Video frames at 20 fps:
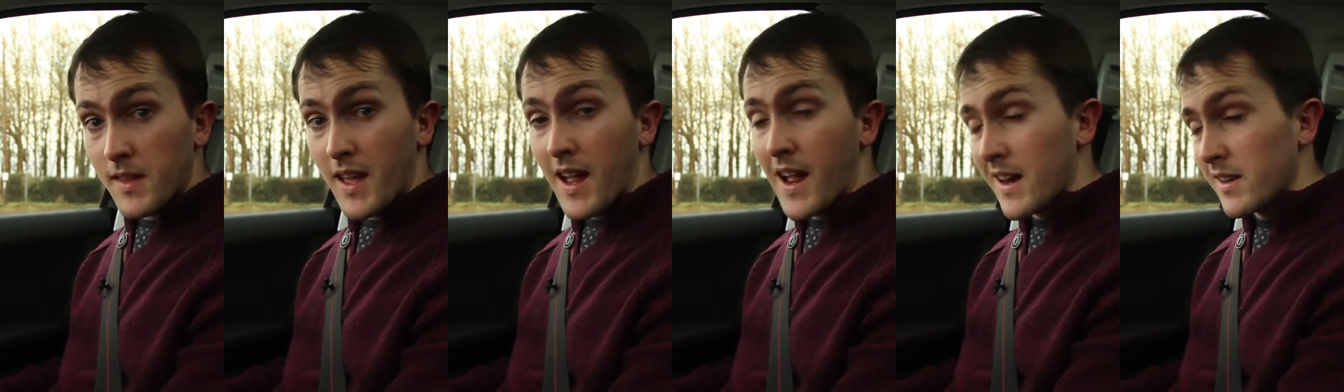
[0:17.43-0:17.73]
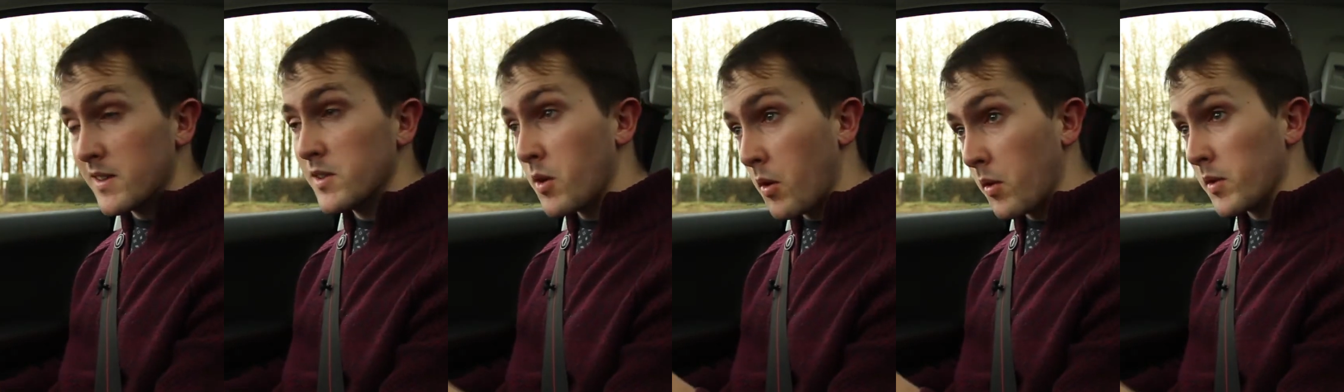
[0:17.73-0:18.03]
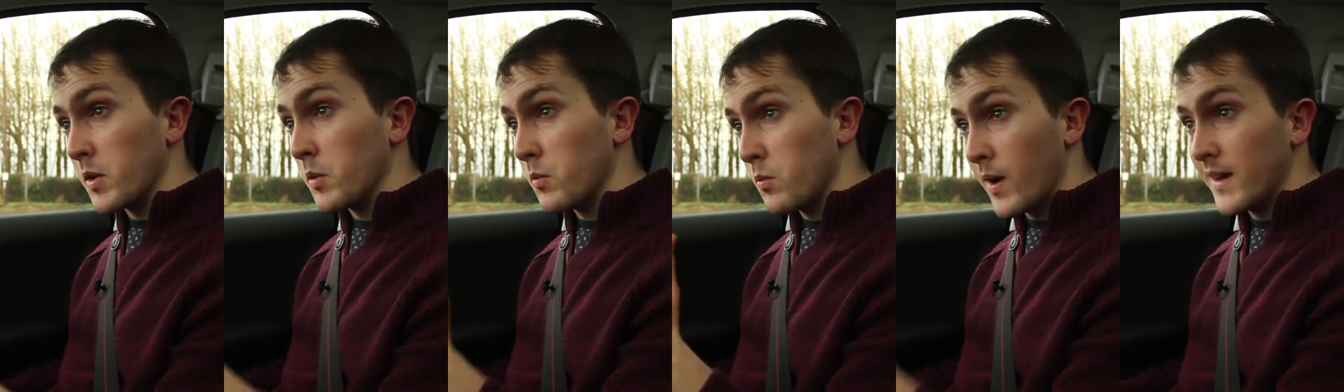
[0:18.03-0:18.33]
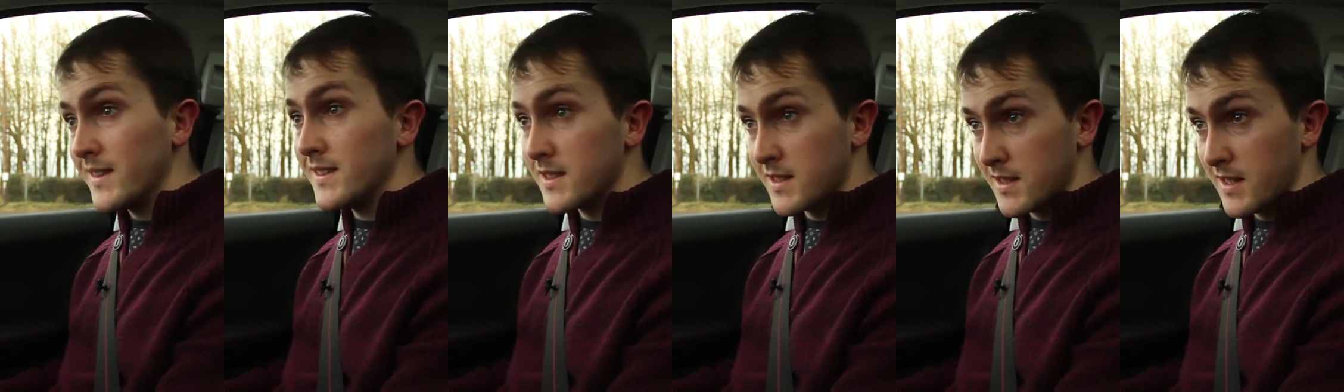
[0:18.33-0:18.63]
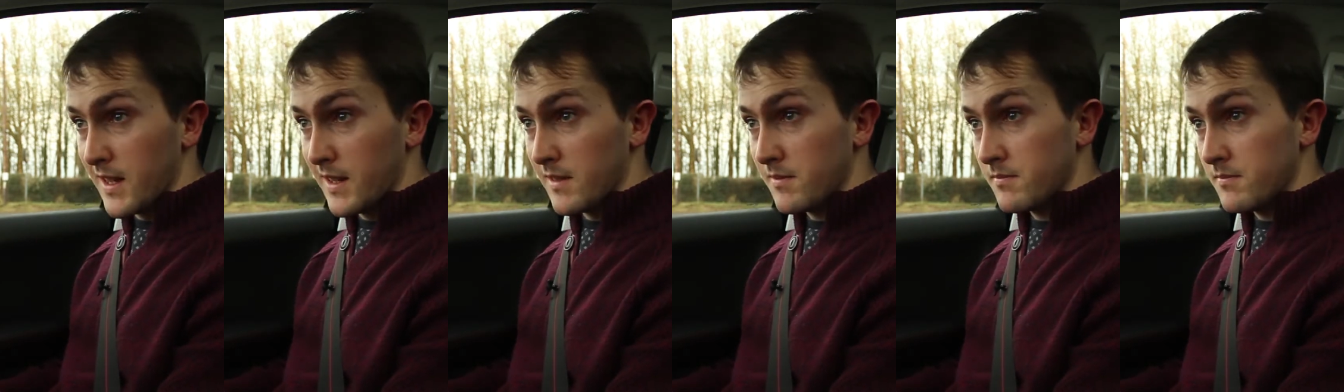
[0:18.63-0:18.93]
and on a
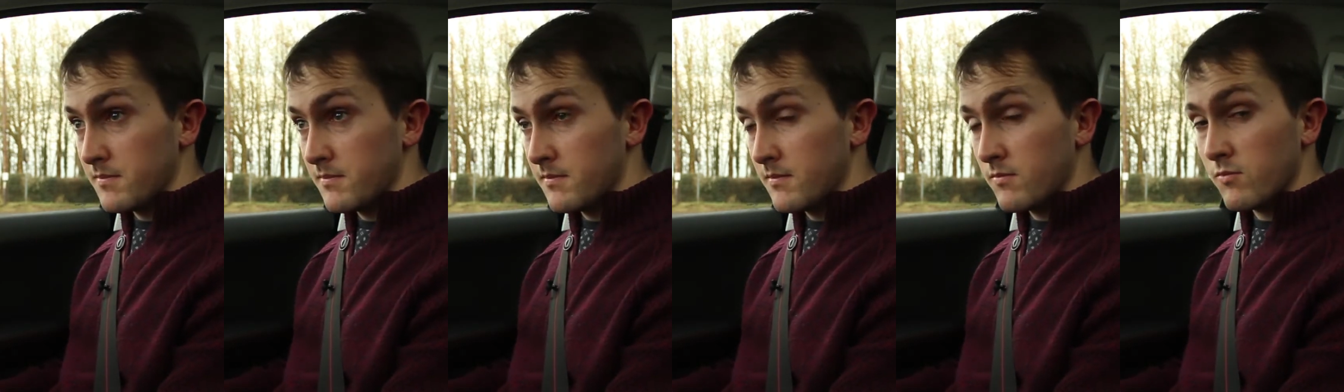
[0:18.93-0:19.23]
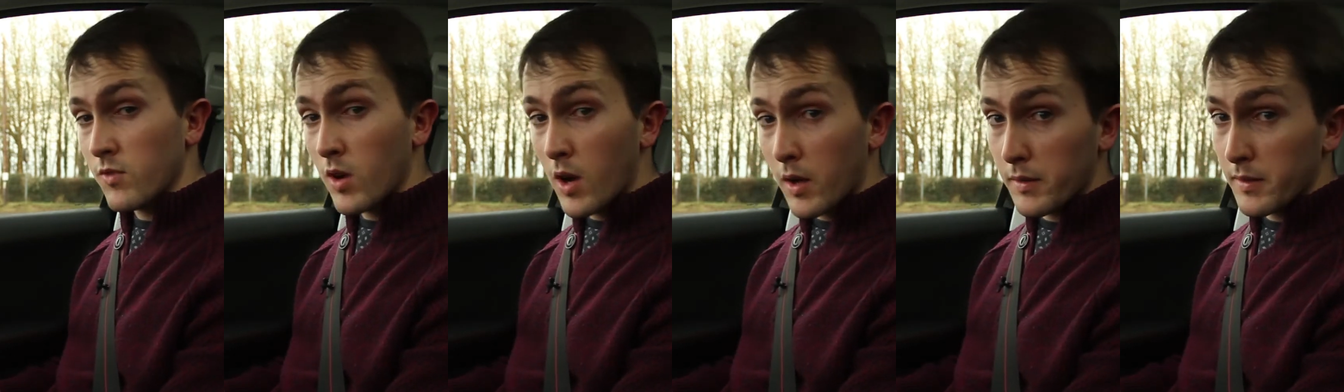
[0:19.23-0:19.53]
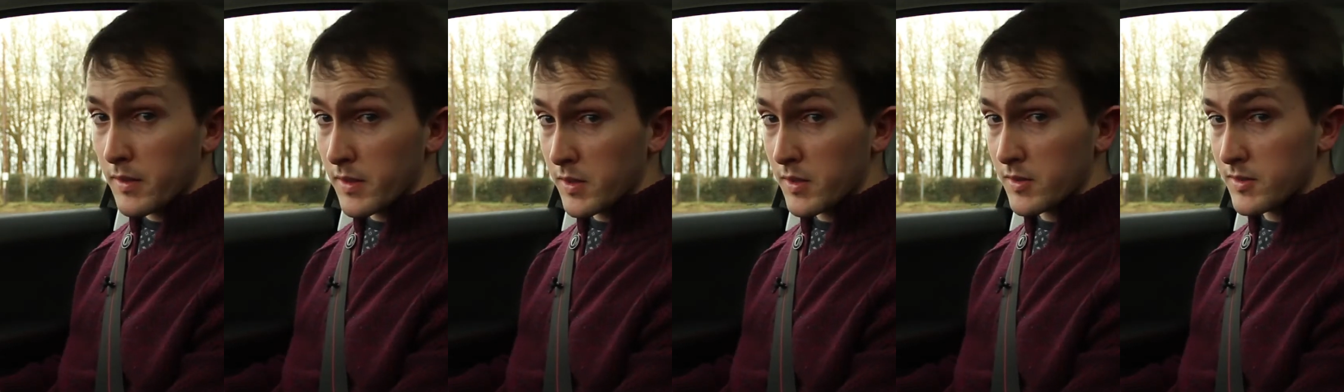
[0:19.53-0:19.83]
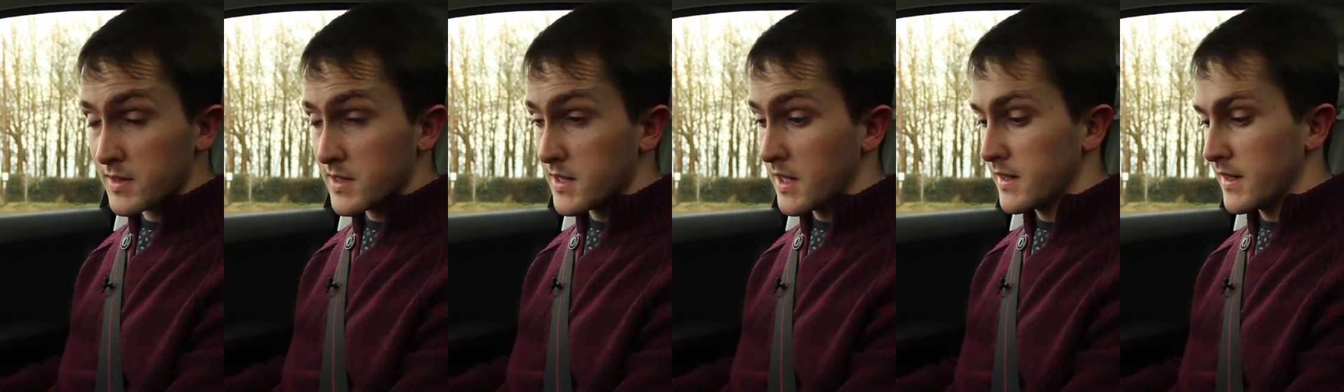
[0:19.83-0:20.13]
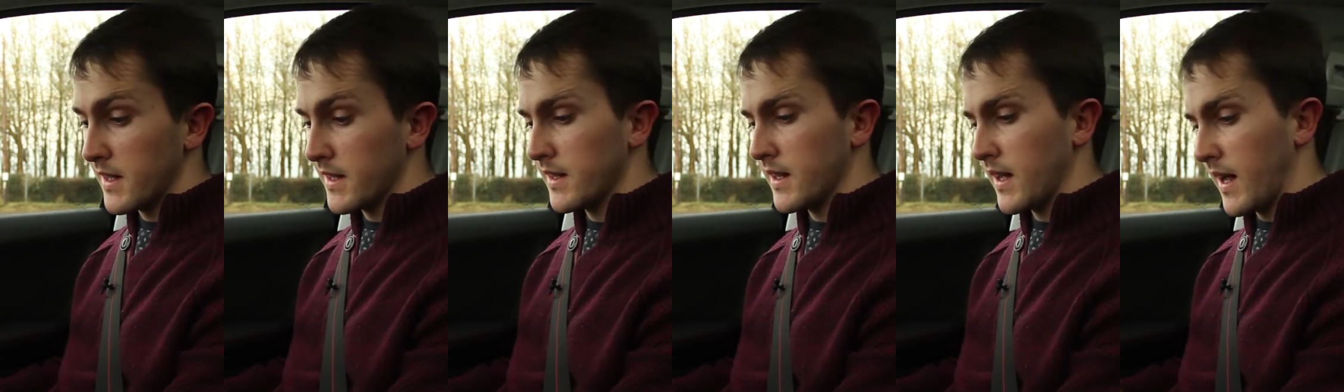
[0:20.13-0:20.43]
Wednesday rather than on a
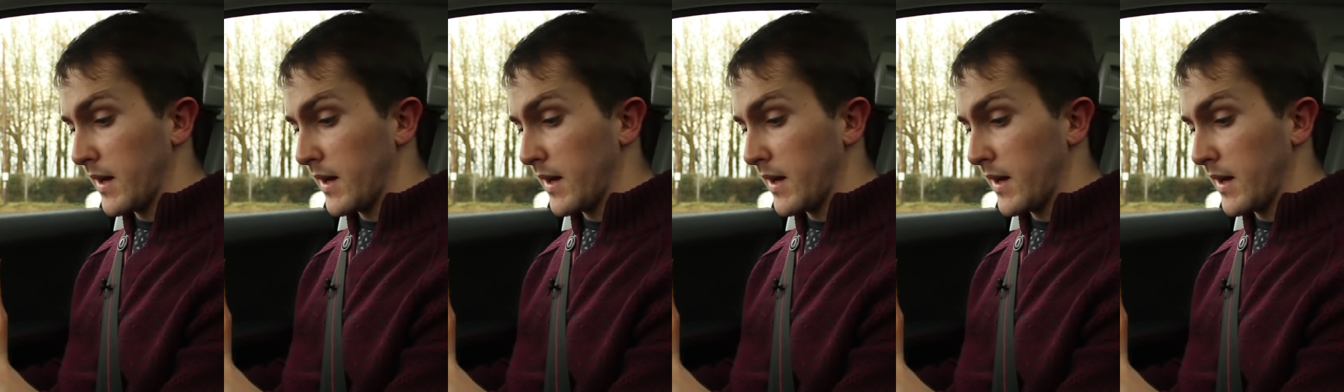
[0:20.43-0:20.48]
Sunday.